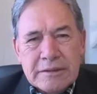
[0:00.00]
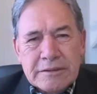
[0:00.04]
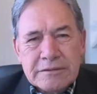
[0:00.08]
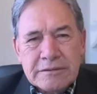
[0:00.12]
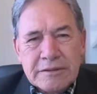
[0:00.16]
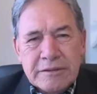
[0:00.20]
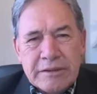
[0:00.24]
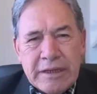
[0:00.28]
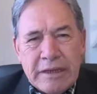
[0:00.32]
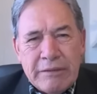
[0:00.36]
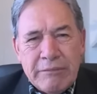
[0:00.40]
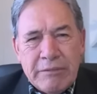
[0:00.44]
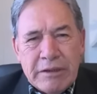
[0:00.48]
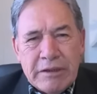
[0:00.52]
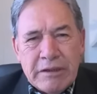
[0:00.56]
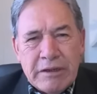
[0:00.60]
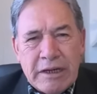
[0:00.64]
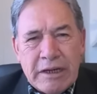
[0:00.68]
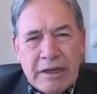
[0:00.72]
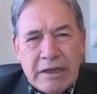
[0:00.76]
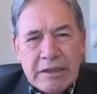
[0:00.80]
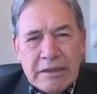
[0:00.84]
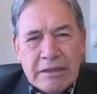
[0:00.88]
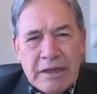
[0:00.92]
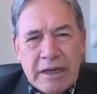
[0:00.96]
So here we
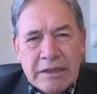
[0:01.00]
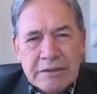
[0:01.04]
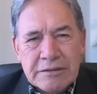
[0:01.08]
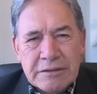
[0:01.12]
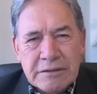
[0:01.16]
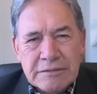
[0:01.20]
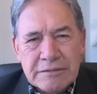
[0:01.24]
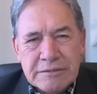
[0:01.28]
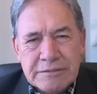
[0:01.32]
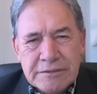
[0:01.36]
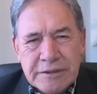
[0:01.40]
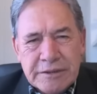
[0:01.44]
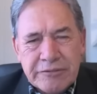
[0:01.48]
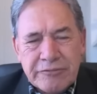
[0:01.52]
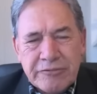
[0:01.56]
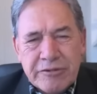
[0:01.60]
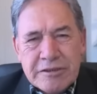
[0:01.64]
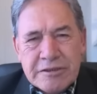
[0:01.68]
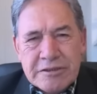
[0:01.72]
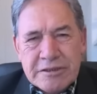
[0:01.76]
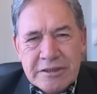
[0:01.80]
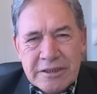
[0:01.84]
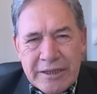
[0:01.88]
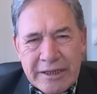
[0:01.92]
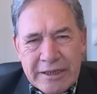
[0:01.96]
are,
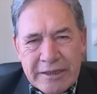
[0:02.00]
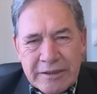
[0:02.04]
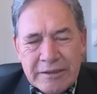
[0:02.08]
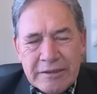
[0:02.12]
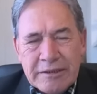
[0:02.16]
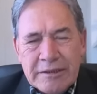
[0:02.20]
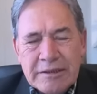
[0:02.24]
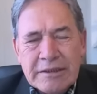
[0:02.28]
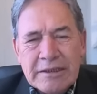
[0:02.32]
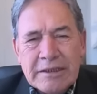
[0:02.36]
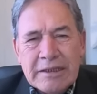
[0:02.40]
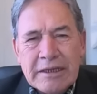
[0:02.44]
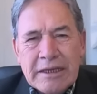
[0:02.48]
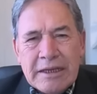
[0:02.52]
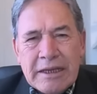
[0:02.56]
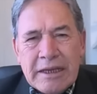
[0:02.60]
centuries later,